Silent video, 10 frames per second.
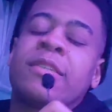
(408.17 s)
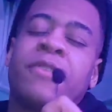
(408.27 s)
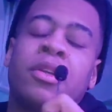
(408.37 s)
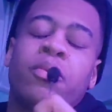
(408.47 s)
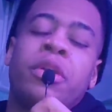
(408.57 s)

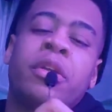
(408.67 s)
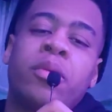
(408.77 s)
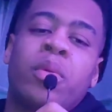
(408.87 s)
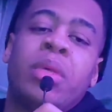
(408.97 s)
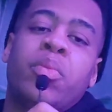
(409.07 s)
find it
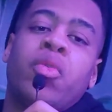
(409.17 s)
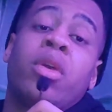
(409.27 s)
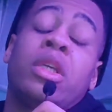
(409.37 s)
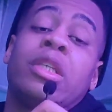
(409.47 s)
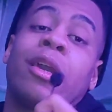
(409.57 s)
weird when people
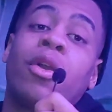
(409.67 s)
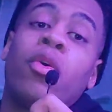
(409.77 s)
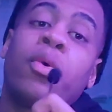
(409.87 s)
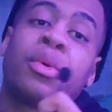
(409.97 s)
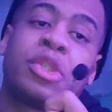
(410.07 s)
want to set
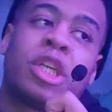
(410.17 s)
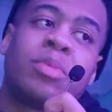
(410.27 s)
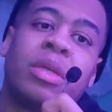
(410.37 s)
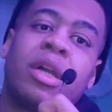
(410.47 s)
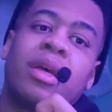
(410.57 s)
goals
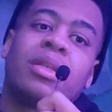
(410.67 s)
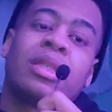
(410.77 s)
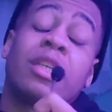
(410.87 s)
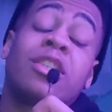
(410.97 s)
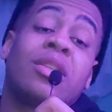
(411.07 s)
just
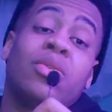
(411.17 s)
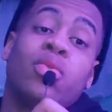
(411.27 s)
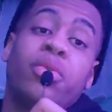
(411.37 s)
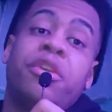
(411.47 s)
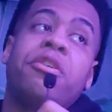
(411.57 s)
because it's the
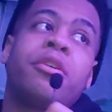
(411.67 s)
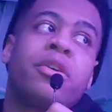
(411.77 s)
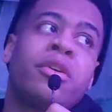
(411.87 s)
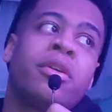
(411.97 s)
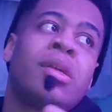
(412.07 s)
new
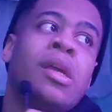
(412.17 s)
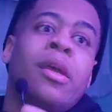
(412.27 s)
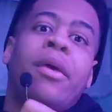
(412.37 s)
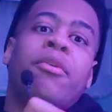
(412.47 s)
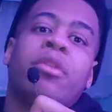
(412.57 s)
year
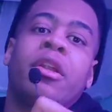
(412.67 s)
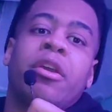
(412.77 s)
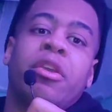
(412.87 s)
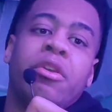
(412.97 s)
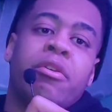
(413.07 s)
and they're
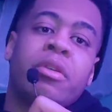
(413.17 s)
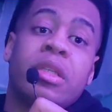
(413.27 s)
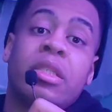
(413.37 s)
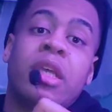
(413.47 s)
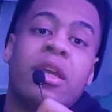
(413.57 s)
letting a year
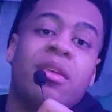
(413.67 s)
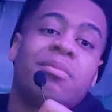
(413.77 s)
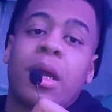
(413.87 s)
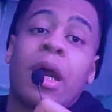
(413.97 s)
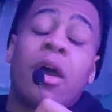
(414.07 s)
dictate
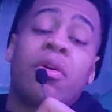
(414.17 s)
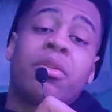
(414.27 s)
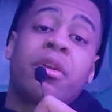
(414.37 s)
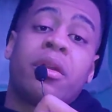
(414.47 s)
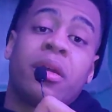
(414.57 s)
how
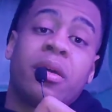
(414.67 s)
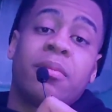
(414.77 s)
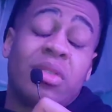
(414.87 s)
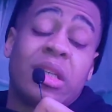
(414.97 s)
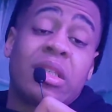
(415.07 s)
they're
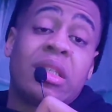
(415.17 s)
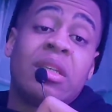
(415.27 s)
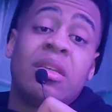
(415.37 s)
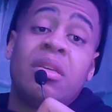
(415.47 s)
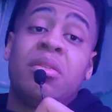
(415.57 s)
gonna
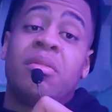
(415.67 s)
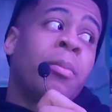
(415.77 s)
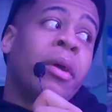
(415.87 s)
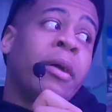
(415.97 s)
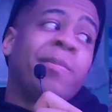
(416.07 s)
succeed.
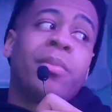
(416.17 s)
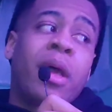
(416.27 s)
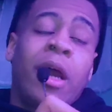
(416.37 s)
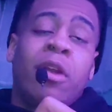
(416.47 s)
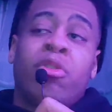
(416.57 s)
But
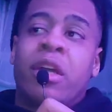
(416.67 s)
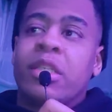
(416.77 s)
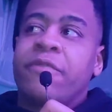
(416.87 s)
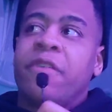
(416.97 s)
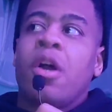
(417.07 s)
I don't know, I
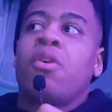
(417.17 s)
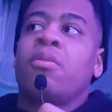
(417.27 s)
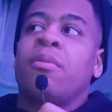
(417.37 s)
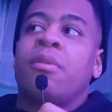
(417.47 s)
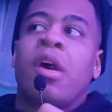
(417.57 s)
just
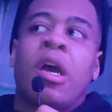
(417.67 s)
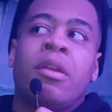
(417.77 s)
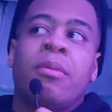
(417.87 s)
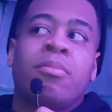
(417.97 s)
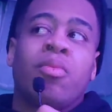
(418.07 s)
found
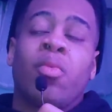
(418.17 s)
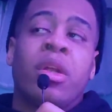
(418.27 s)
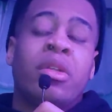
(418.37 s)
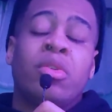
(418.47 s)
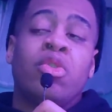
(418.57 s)
that
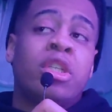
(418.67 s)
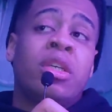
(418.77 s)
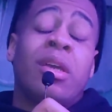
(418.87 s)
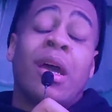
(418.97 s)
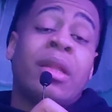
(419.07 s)
when
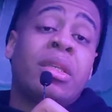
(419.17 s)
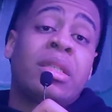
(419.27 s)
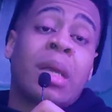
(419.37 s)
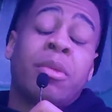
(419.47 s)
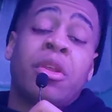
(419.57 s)
usually at this
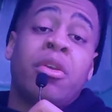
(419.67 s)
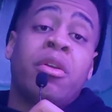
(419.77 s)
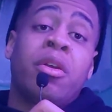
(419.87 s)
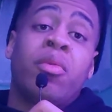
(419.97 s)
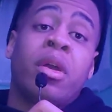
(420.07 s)
time of the
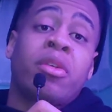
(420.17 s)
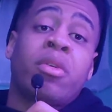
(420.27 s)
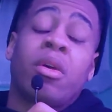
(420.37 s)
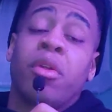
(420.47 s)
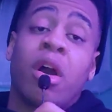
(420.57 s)
year, when
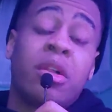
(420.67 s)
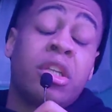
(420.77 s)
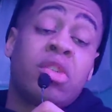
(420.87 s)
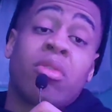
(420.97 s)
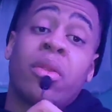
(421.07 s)
the
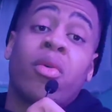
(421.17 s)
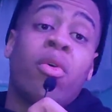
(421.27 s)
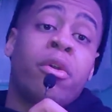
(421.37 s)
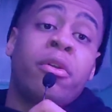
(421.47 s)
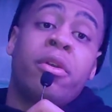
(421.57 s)
holidays are around the corner,